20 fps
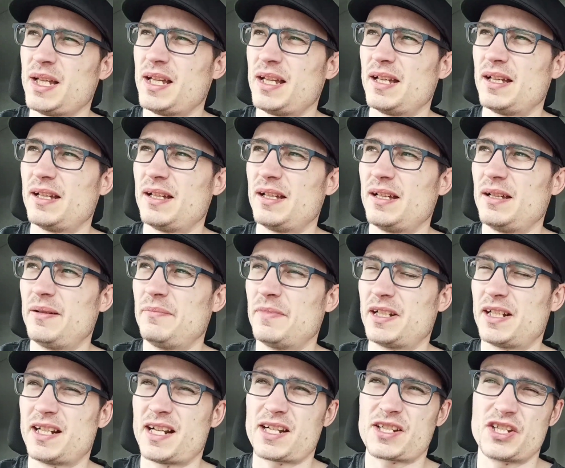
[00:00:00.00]
And
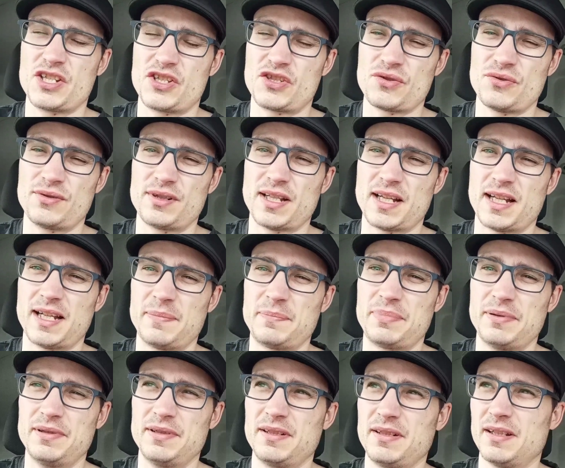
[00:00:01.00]
I actually saw that
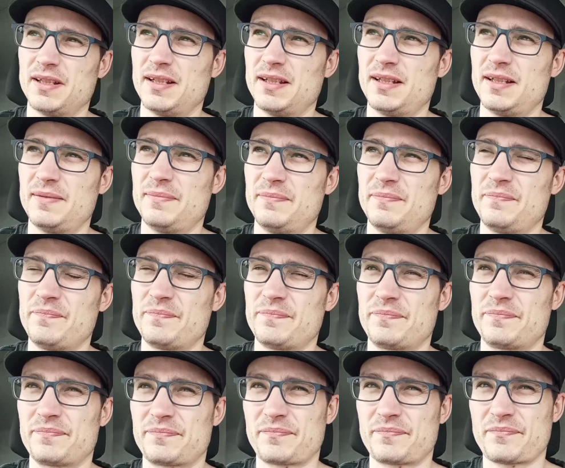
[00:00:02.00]
happen
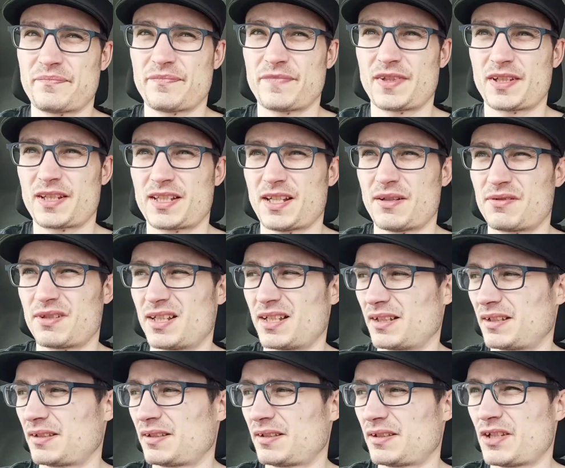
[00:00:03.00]
because I was like
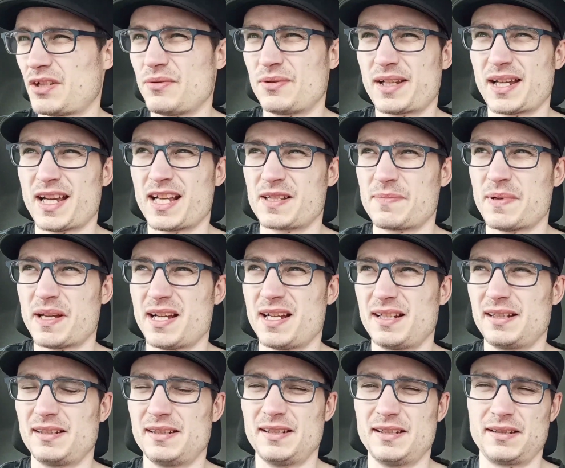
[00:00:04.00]
2 cars
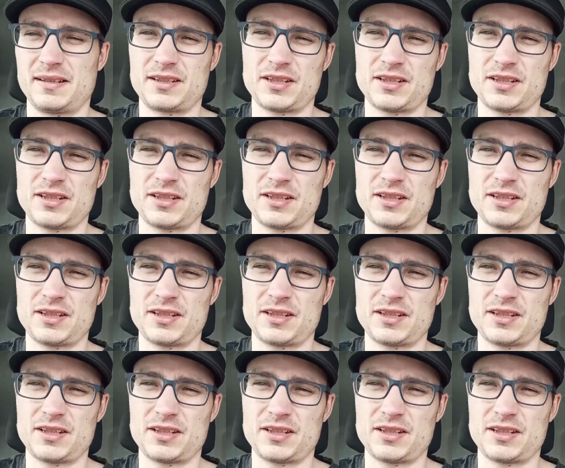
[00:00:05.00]
behind it,